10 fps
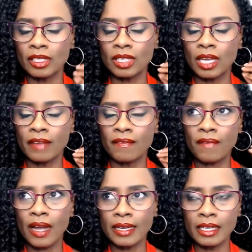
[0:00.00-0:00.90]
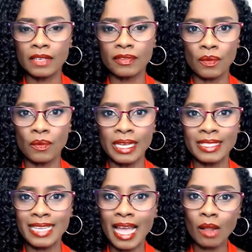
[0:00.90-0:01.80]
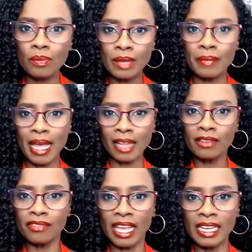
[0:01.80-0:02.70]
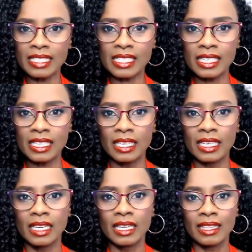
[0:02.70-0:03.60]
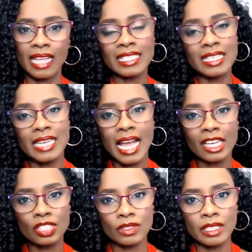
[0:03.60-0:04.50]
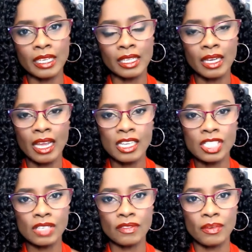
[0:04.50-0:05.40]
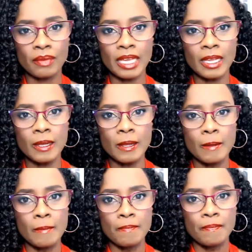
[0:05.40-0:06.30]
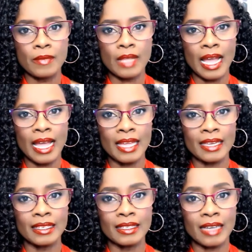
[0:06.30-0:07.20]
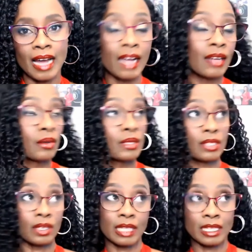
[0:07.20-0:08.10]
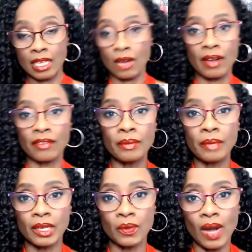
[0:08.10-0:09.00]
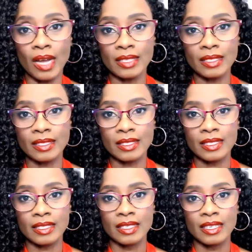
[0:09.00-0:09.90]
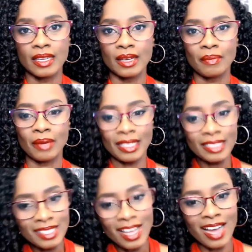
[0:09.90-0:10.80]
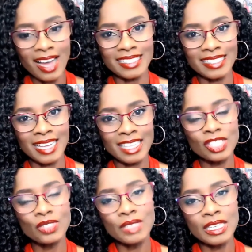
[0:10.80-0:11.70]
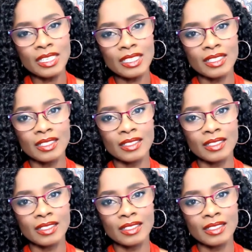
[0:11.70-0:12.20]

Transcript: and finding different ways to help them elevate, that's a natural inclination for me. And I always thought that's how everybody was, but it's not. That's unique